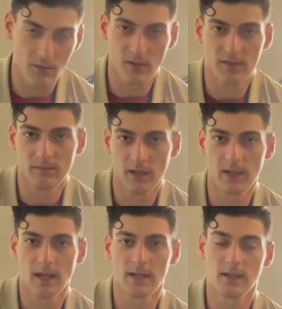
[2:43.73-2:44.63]
was money
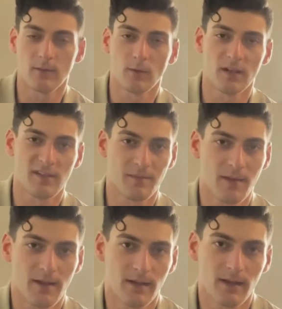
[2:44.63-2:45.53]
that I didn't want to
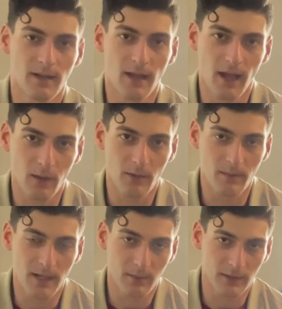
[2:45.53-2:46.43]
spend. I would have
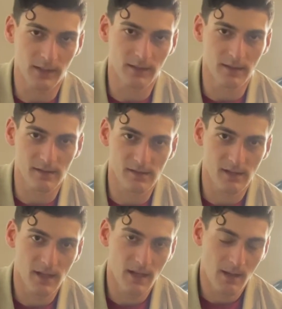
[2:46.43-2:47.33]
been able to get this
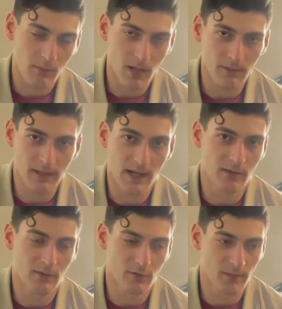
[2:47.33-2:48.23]
probably down
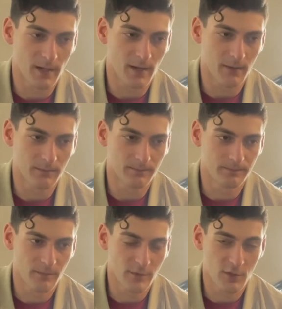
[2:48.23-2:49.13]
to about
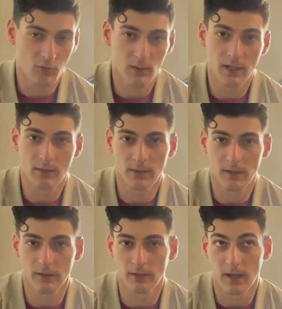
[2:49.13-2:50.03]

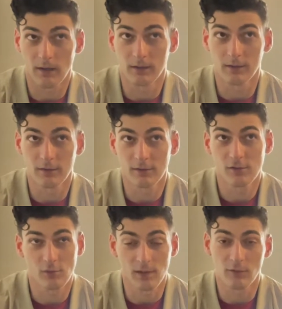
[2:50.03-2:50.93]
$2,300,
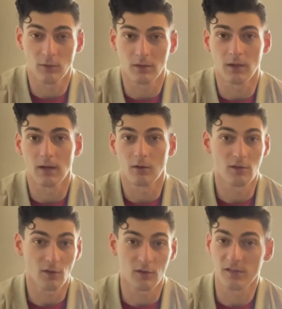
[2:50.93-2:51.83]
$2,400
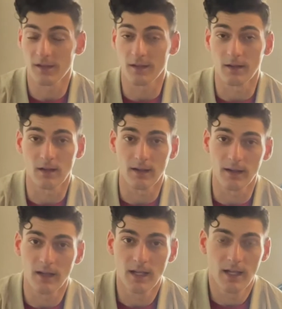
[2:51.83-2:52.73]
all said and done
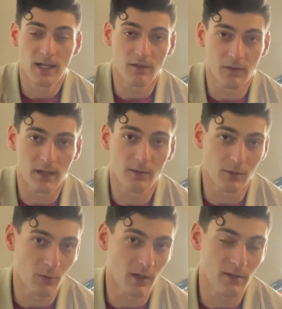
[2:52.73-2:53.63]
if I didn't
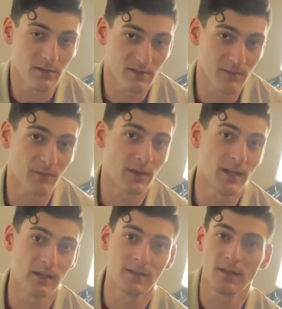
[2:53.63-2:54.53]
require the slim
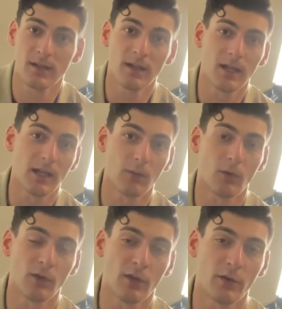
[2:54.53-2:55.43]
fans. And
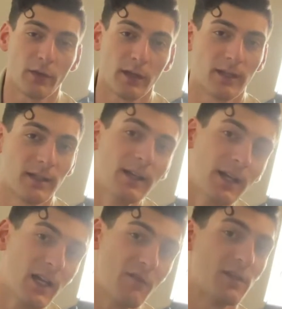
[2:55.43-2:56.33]
one other thing,
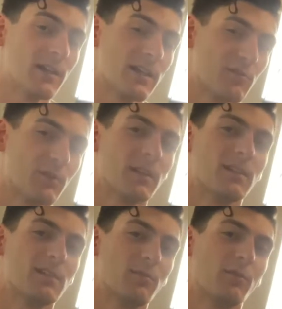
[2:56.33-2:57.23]
if you can guess what that
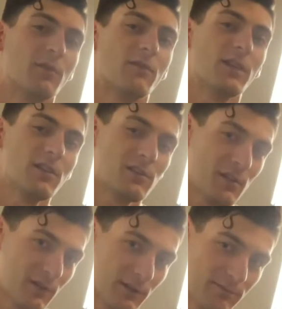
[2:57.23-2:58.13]
is before the video's
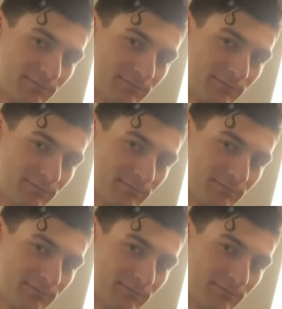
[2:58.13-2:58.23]
over,